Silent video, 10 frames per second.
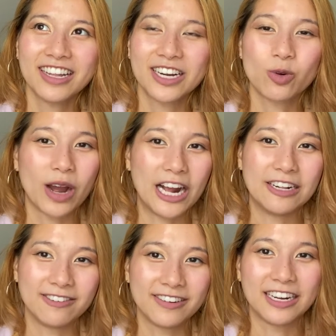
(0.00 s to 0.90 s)
like a
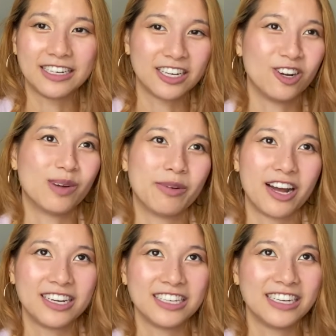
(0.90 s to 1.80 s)
while of him getting to know my
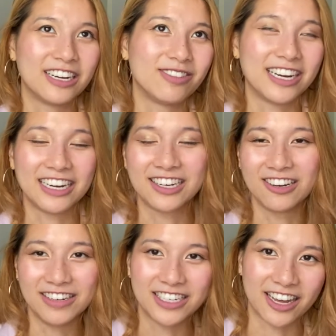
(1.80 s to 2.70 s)
body and like we getting to
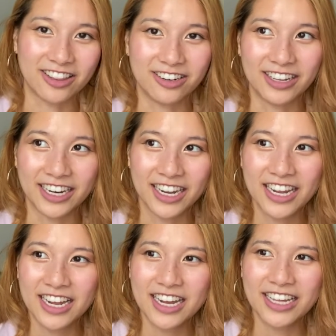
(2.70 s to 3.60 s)
know each other, like
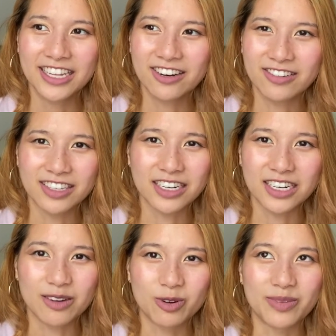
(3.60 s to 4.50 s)
I think it was like a
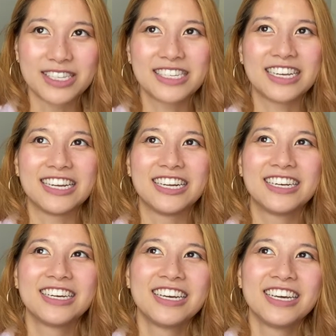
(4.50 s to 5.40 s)
couple months
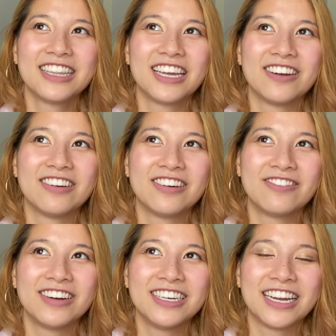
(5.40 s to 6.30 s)
in, then
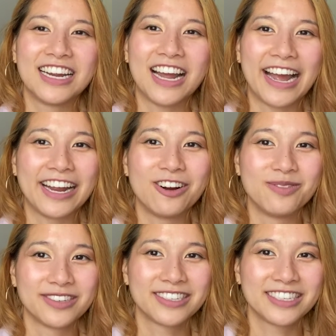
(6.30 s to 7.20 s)
one day I
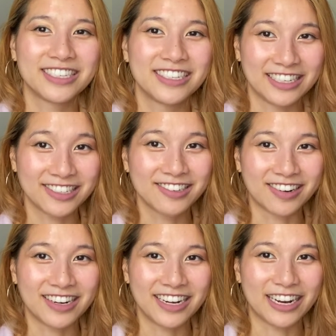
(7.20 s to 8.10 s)
almost like
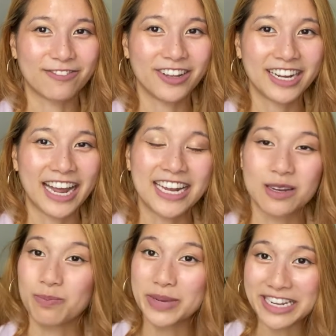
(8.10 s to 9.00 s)
squirted. Like I felt like I had
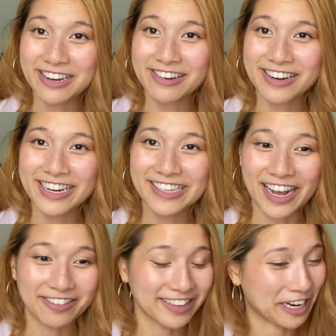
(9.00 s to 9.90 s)
to pee during, so
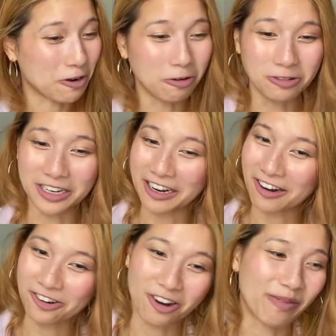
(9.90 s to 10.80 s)
I was like holding it
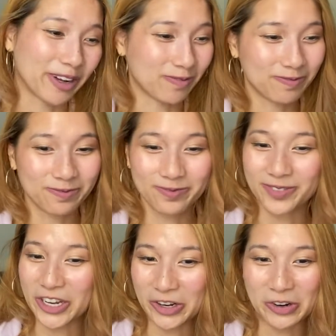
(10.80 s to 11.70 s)
hardcore. I'm like,
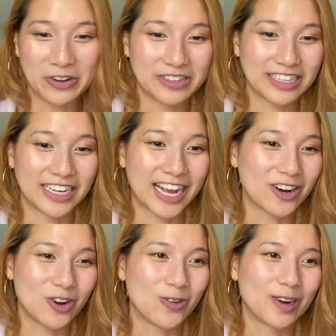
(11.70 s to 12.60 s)
no, I was like, I
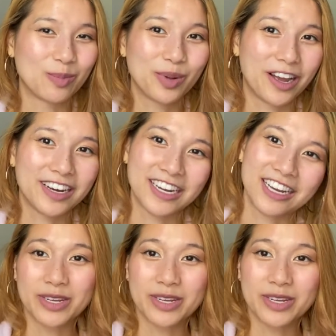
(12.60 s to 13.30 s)
don't want to pee on him.